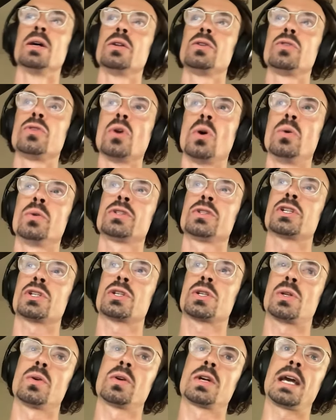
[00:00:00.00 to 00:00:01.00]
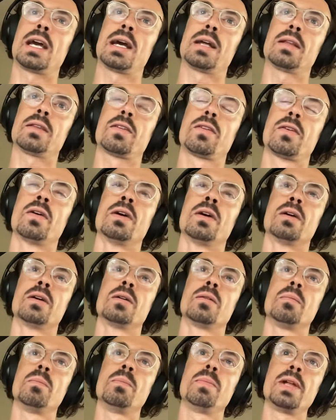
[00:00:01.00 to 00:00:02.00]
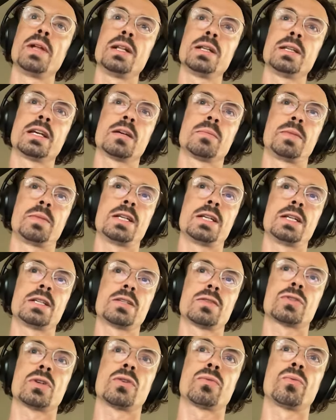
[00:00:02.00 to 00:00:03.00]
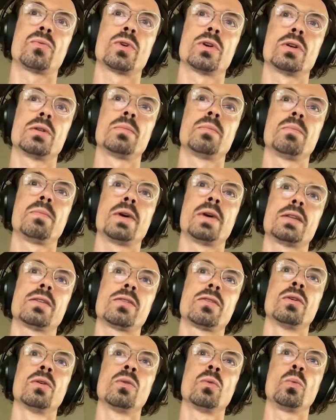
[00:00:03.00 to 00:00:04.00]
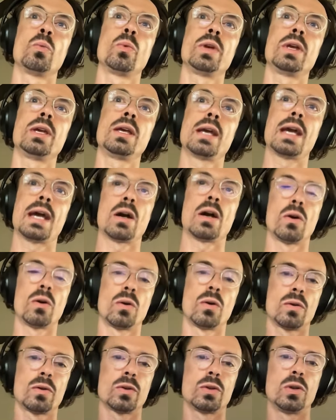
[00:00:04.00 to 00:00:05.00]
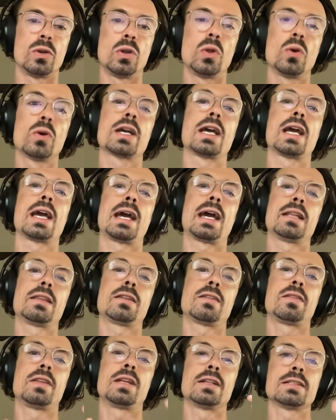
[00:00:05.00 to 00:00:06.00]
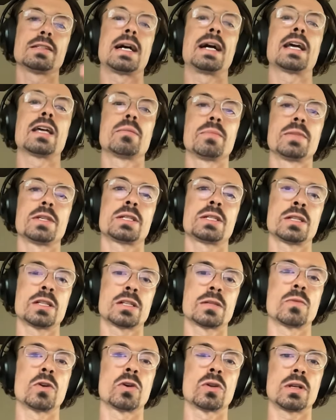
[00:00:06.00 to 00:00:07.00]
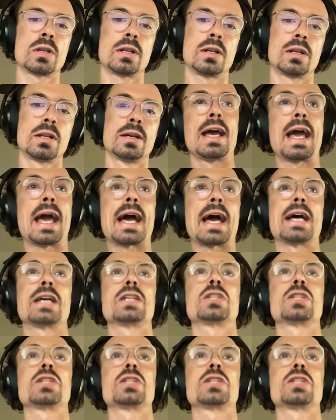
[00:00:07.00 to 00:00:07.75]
don't just look at building a piece of software, but we look at the entire business model as